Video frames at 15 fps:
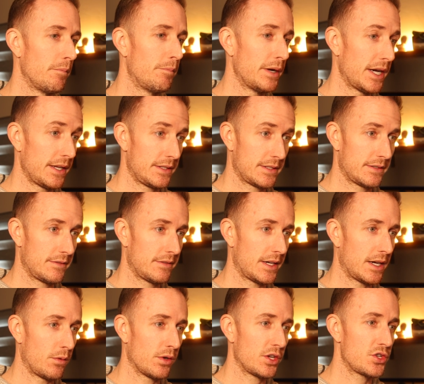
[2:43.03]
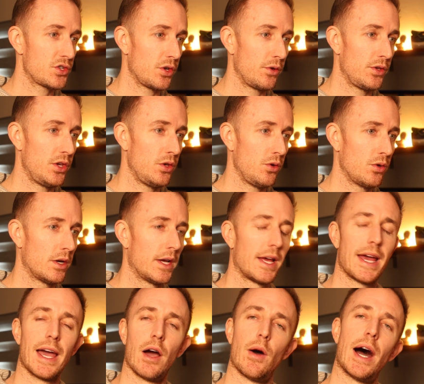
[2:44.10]
But I want to show you
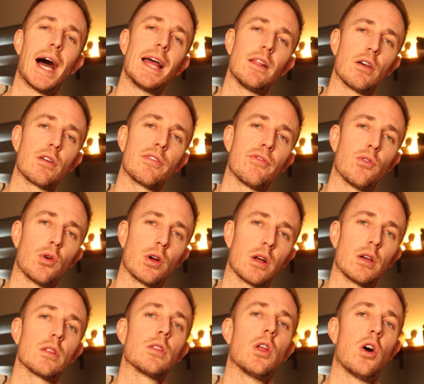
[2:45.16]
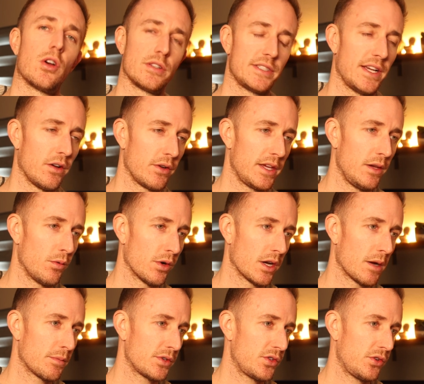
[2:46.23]
how I look for long tail keyword
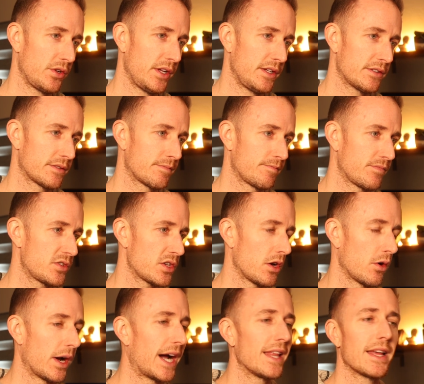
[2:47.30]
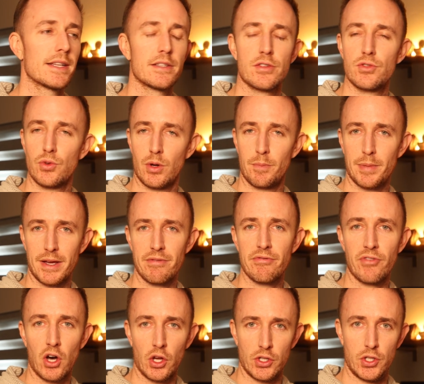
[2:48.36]
opportunities. So I like to sort by
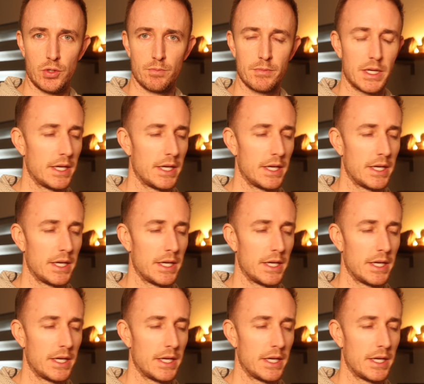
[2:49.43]
volume,